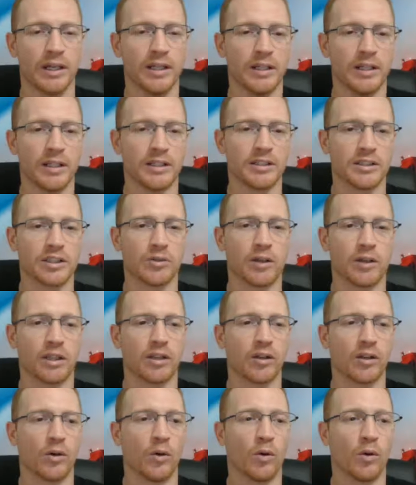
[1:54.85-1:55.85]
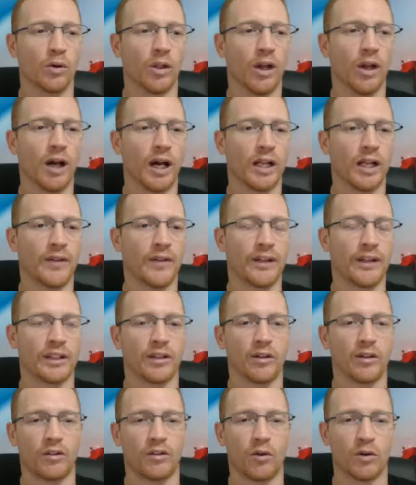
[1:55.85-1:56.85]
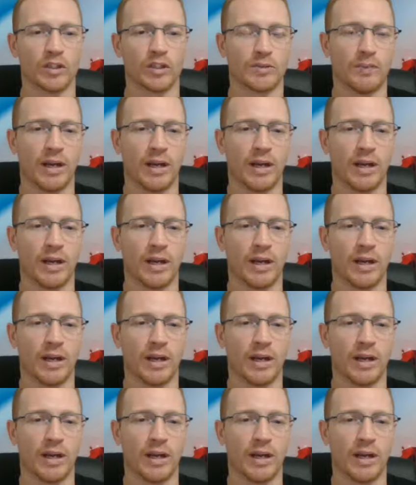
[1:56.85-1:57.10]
doesn't strike out a whole lot, and they can, of course,